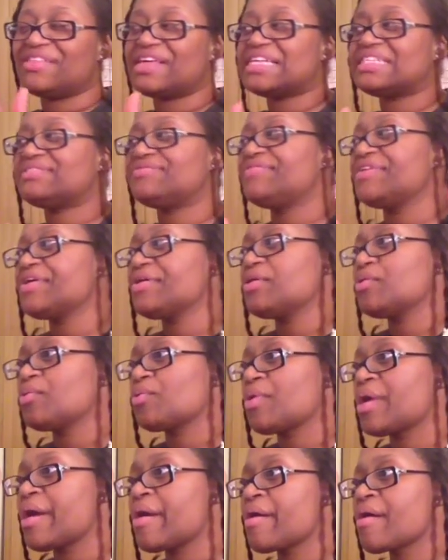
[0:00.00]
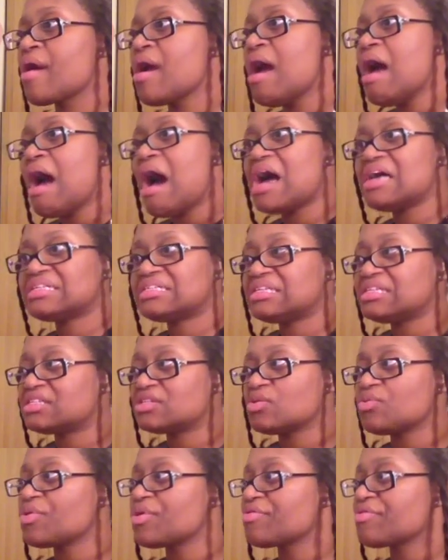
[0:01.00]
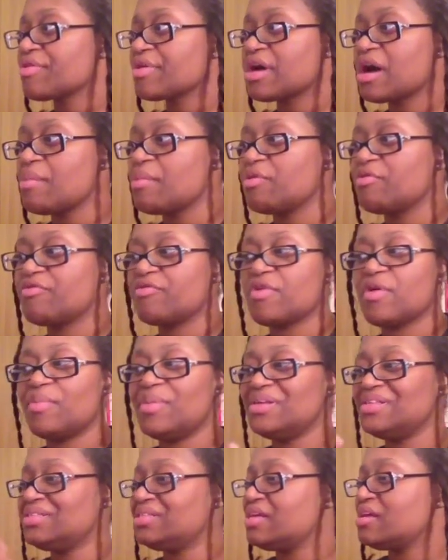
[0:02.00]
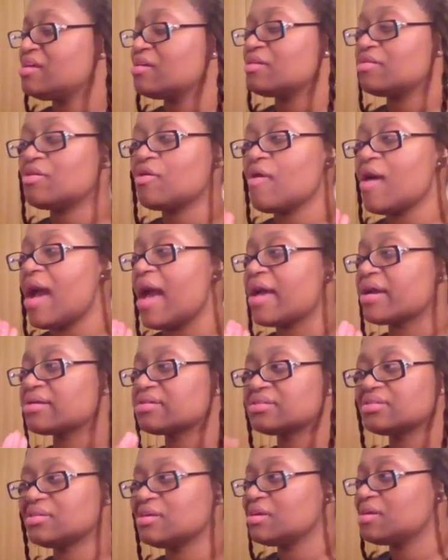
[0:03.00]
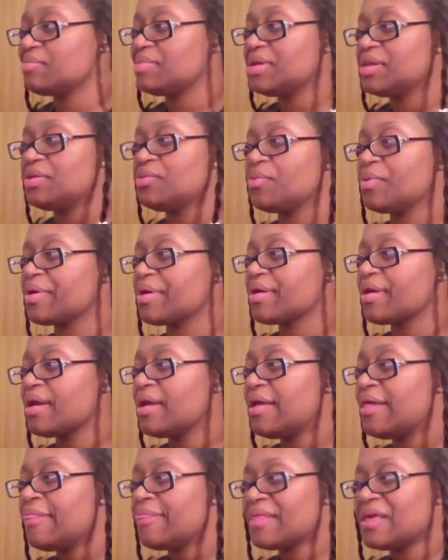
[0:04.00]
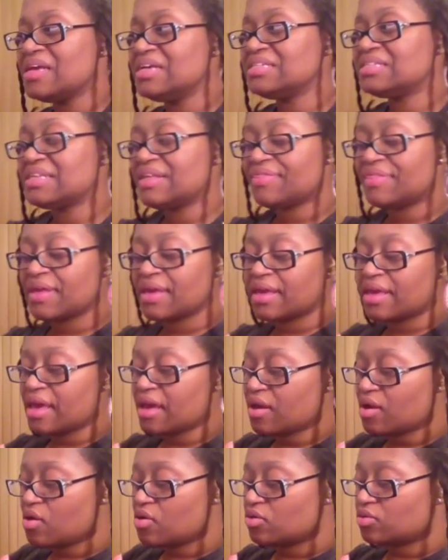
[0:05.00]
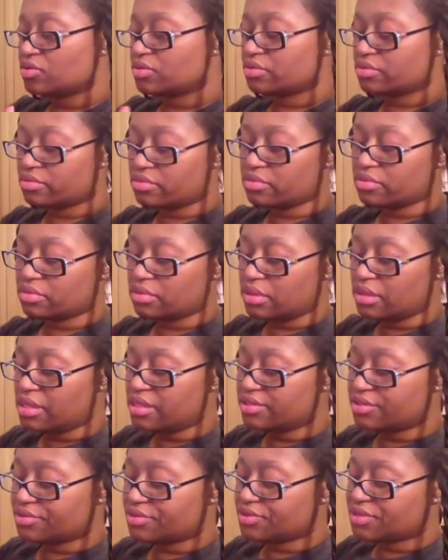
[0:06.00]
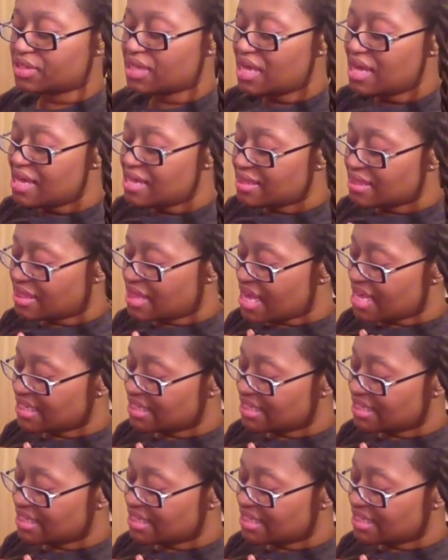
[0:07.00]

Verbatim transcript: that's very rare. I said, so where they're coming from? He said cracks. It could be anywhere. And he said the geckos, lizards, they